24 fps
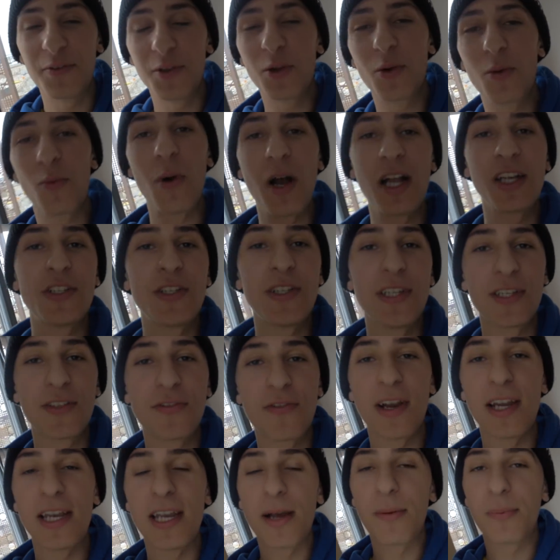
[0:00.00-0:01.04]
If you're watching this
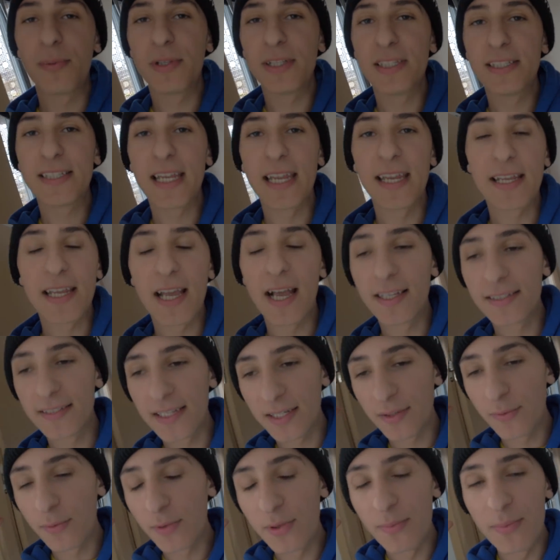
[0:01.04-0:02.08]
right now, please get in
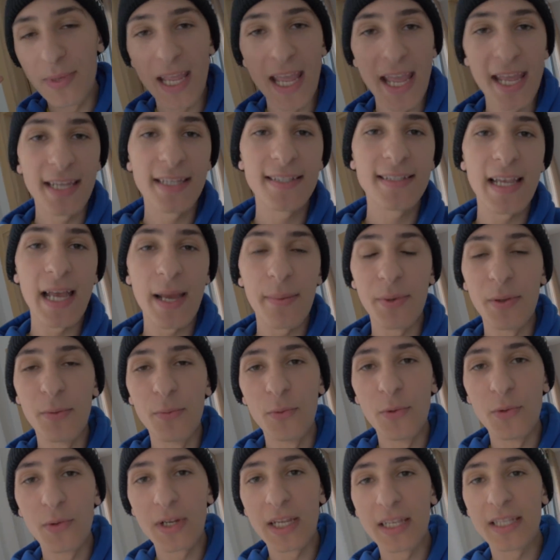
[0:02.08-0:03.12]
contact with me ASAP and
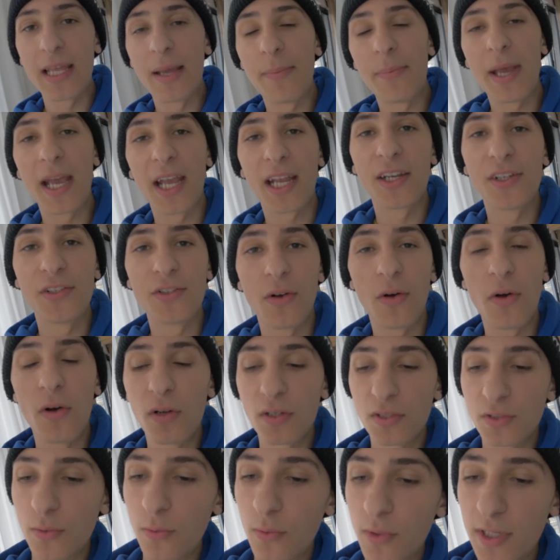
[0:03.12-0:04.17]
we will get that package
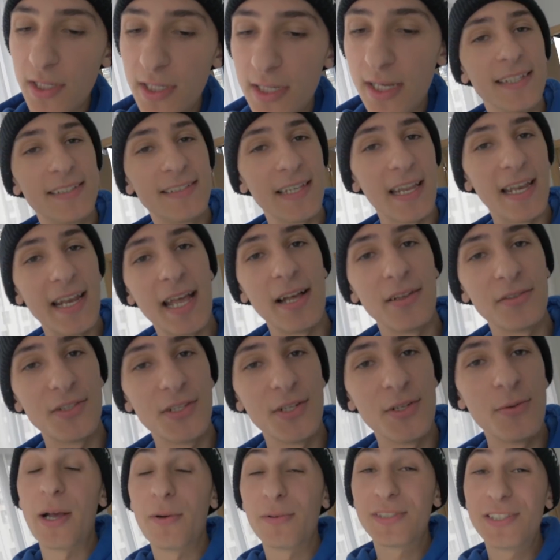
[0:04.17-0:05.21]
all sorted and sent out to
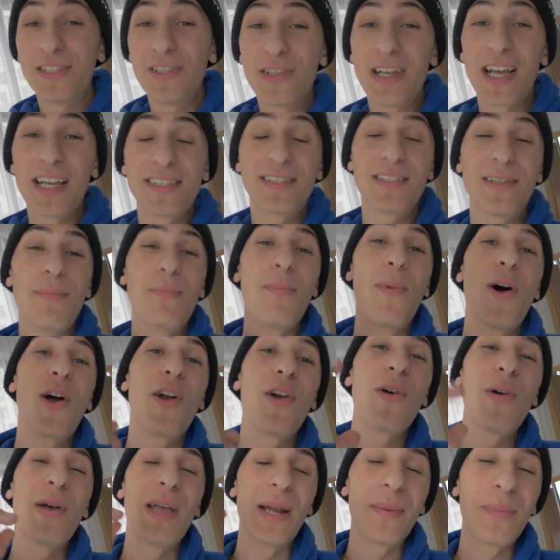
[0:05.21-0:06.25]
you. I will see you guys
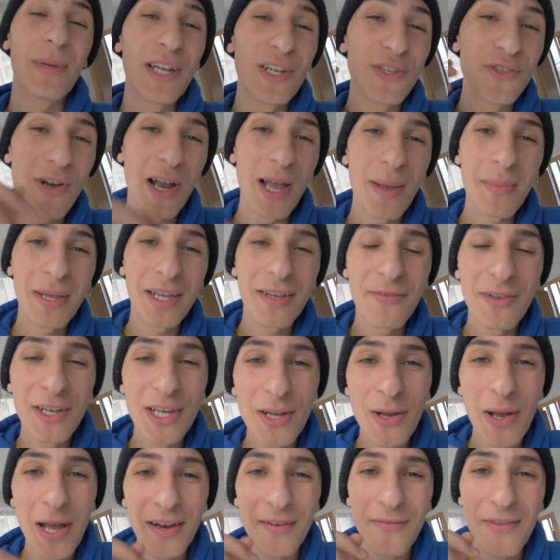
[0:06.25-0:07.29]
tomorrow, and I'm gonna try and make a
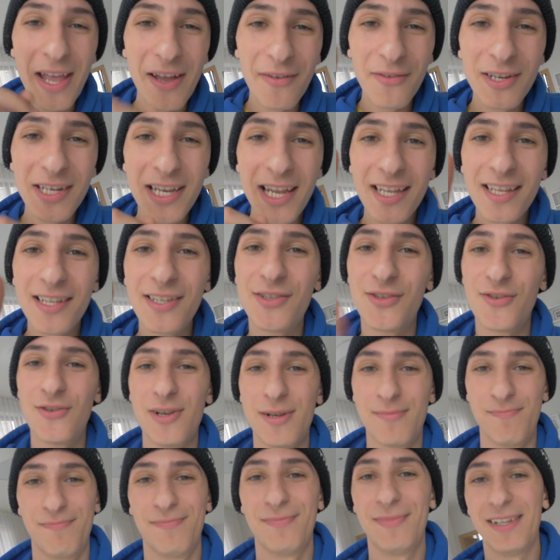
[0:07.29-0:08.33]
video out of every day this
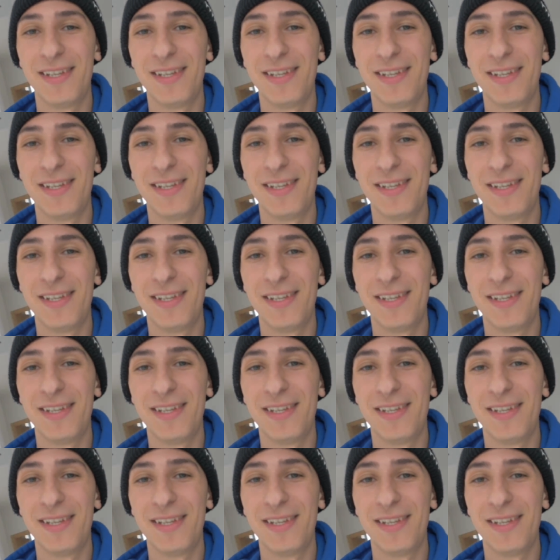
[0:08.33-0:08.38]
trip.